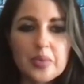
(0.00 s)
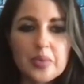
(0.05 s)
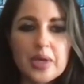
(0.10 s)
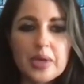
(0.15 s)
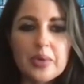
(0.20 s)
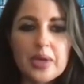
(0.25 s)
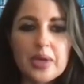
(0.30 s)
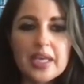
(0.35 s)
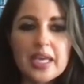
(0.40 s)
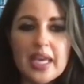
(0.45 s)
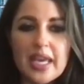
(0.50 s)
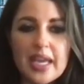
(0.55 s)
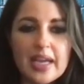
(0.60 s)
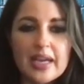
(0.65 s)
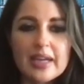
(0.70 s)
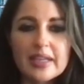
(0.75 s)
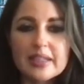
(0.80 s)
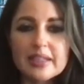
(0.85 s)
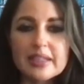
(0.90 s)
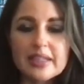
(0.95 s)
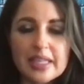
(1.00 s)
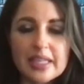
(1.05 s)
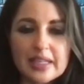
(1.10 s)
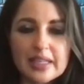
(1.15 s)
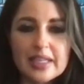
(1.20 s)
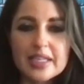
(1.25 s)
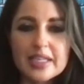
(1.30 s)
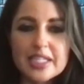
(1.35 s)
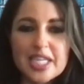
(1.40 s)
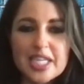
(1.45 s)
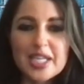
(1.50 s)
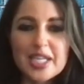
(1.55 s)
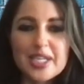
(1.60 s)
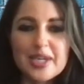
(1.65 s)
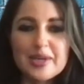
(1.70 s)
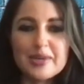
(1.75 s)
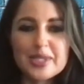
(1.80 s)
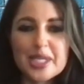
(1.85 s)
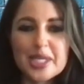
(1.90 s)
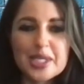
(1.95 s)
we, we can't
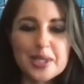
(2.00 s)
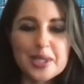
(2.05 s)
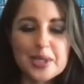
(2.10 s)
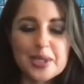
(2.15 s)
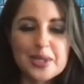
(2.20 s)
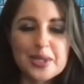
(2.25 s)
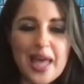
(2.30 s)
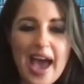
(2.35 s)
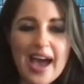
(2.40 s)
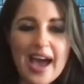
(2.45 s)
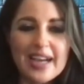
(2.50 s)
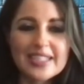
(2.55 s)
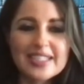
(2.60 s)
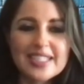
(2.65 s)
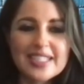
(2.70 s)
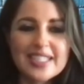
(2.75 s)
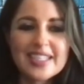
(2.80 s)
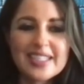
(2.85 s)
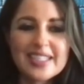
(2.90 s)
continue to do that.